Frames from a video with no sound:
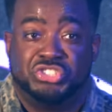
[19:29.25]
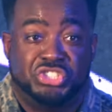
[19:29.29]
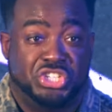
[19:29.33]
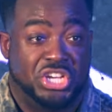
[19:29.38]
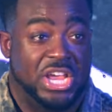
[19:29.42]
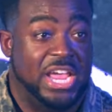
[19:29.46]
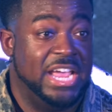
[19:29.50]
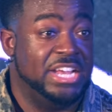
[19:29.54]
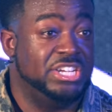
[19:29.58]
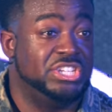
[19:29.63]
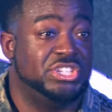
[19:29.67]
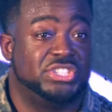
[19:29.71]

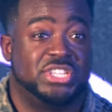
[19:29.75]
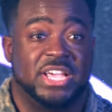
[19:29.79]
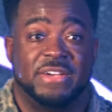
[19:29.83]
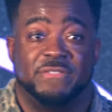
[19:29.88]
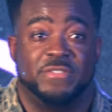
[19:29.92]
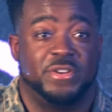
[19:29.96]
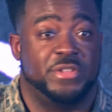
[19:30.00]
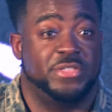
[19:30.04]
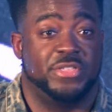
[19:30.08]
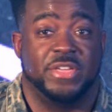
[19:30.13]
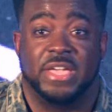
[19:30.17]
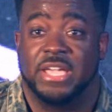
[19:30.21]
Changes
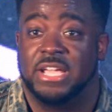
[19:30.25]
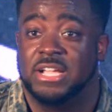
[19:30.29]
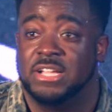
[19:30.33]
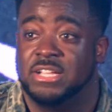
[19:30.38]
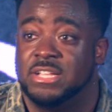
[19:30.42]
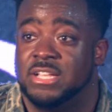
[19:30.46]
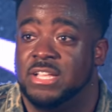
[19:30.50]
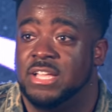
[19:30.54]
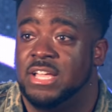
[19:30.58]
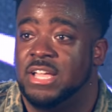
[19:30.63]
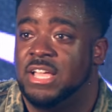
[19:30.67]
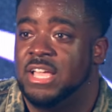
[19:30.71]
everything.
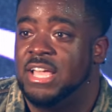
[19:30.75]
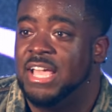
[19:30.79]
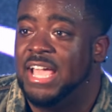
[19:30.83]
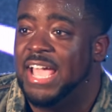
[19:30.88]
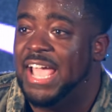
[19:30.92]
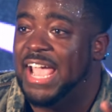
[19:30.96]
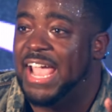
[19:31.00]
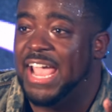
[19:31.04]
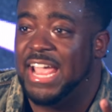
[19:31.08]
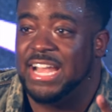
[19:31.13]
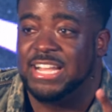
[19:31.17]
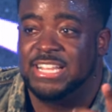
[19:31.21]

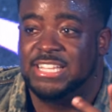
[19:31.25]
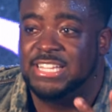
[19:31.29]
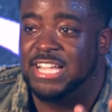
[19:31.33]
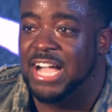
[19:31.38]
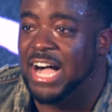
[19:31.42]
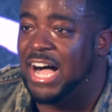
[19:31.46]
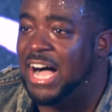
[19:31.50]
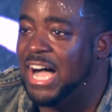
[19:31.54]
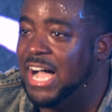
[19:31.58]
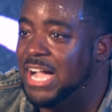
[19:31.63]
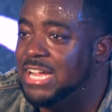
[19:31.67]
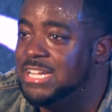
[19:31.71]
And
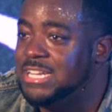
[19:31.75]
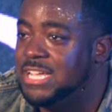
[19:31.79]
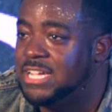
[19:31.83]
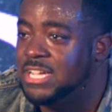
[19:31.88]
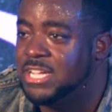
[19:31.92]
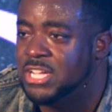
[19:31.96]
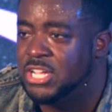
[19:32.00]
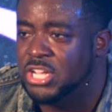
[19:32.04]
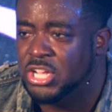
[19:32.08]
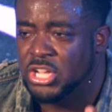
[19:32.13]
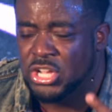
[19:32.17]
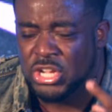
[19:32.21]
God
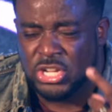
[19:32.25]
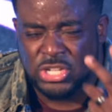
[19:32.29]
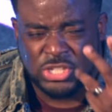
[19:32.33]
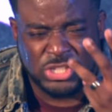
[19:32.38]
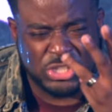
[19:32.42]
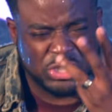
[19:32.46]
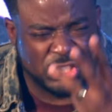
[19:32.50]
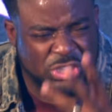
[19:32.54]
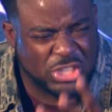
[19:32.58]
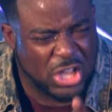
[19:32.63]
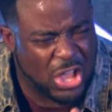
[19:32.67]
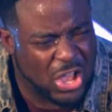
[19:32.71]

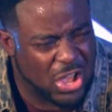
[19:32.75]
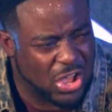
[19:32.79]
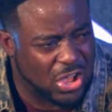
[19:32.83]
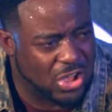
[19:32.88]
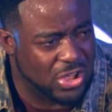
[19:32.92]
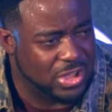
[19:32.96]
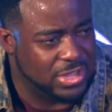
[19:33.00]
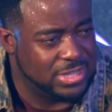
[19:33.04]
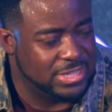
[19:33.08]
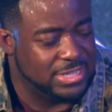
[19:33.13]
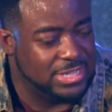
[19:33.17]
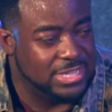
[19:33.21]

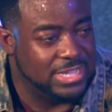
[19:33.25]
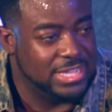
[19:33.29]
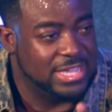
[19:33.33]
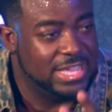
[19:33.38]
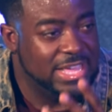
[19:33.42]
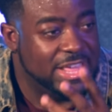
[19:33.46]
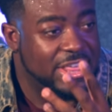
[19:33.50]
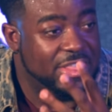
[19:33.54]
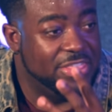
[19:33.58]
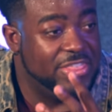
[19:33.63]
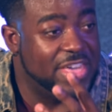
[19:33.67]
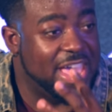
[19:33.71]
saw
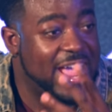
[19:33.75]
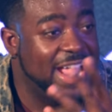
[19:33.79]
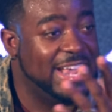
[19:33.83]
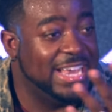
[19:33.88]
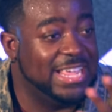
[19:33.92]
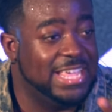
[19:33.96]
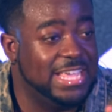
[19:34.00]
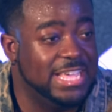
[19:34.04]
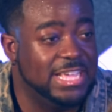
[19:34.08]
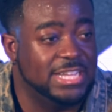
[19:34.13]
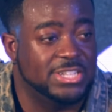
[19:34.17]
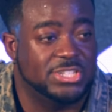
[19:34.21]
that
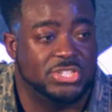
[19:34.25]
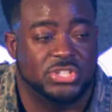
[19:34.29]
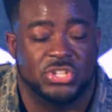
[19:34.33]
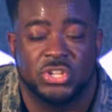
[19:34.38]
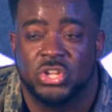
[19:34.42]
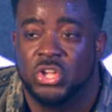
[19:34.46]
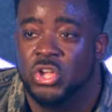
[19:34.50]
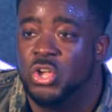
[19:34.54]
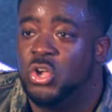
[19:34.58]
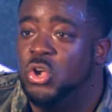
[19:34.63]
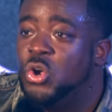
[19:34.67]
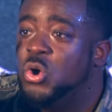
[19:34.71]
it
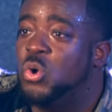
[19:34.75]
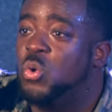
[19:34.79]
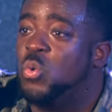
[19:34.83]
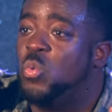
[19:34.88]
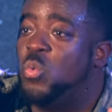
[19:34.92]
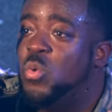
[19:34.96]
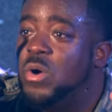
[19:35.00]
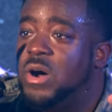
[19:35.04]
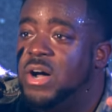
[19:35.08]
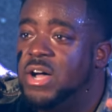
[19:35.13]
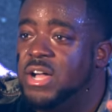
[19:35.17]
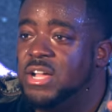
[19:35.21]

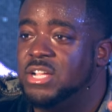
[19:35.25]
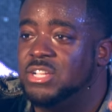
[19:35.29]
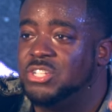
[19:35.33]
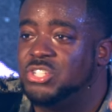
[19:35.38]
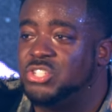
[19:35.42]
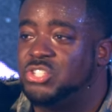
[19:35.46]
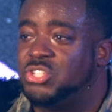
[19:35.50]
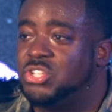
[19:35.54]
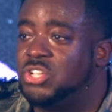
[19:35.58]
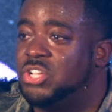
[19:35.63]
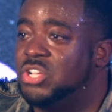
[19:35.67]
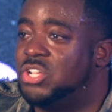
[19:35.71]

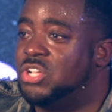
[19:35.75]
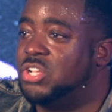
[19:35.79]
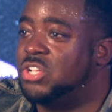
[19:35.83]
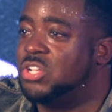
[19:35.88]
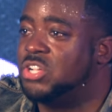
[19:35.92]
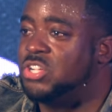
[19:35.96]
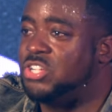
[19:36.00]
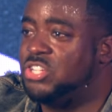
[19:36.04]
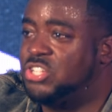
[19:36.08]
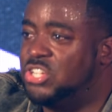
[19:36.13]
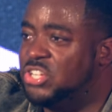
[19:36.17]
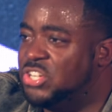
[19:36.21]
was
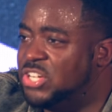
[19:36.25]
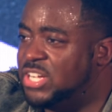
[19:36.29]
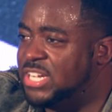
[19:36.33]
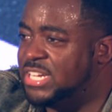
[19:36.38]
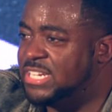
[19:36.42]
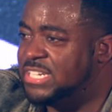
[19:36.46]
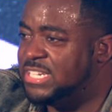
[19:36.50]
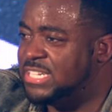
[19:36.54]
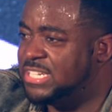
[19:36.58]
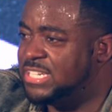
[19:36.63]
good.